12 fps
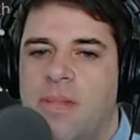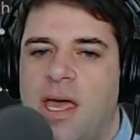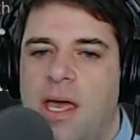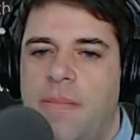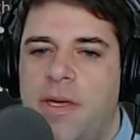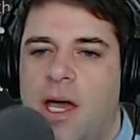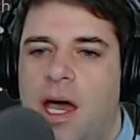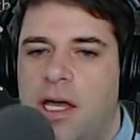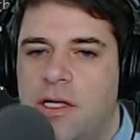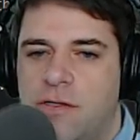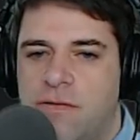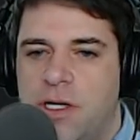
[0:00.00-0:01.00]

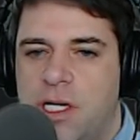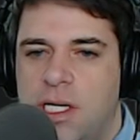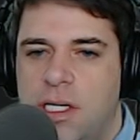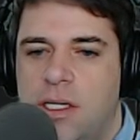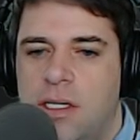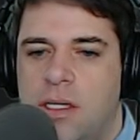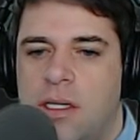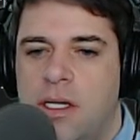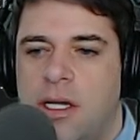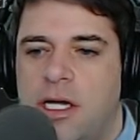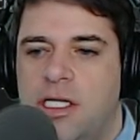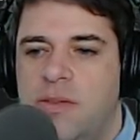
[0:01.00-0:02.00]
APIs, really.
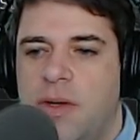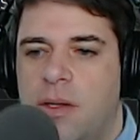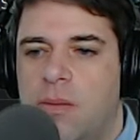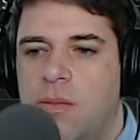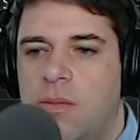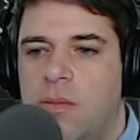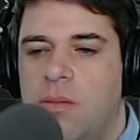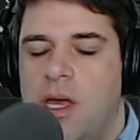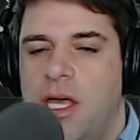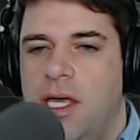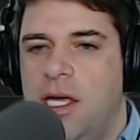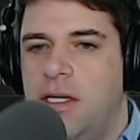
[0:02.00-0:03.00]
It's about
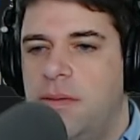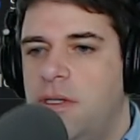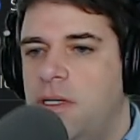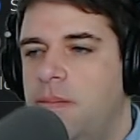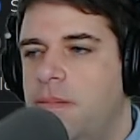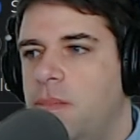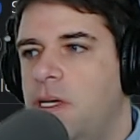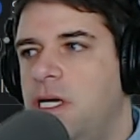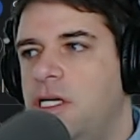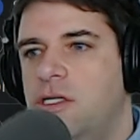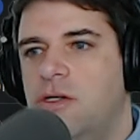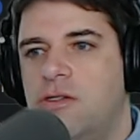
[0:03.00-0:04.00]
making it
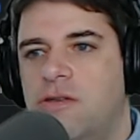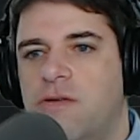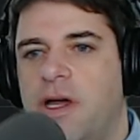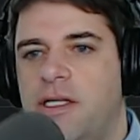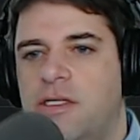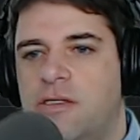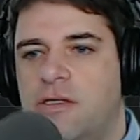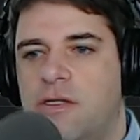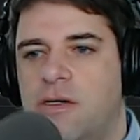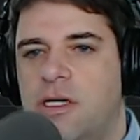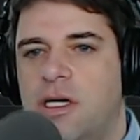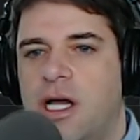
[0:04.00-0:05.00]
easier to write
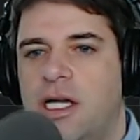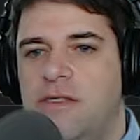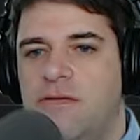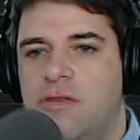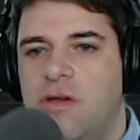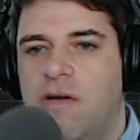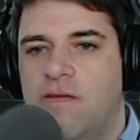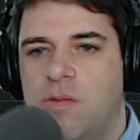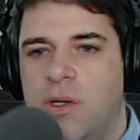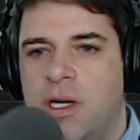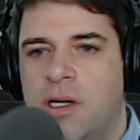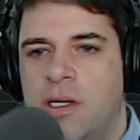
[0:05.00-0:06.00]
certain kinds of
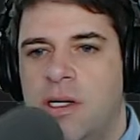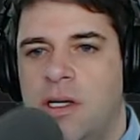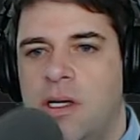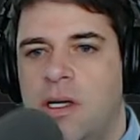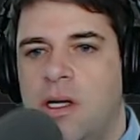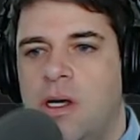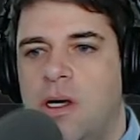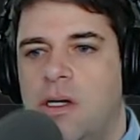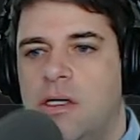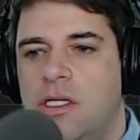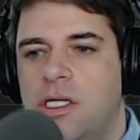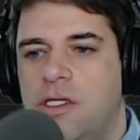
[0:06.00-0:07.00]
software
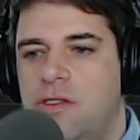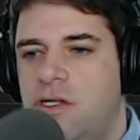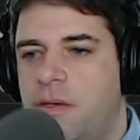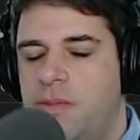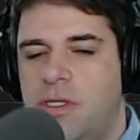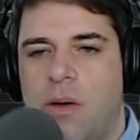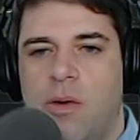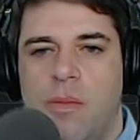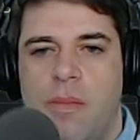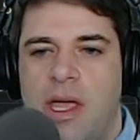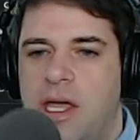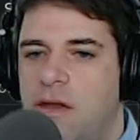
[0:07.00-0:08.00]
on these chips that were
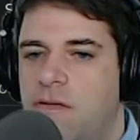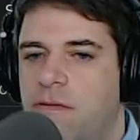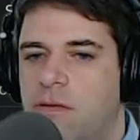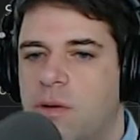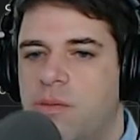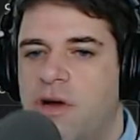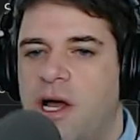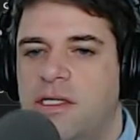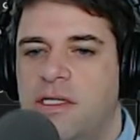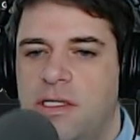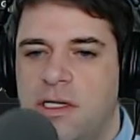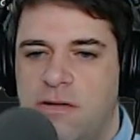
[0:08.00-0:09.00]
made for
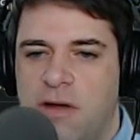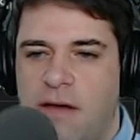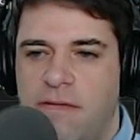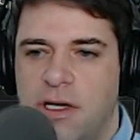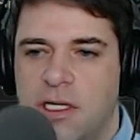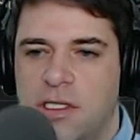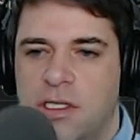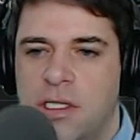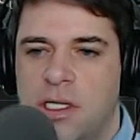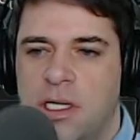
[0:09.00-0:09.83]
processing graphics.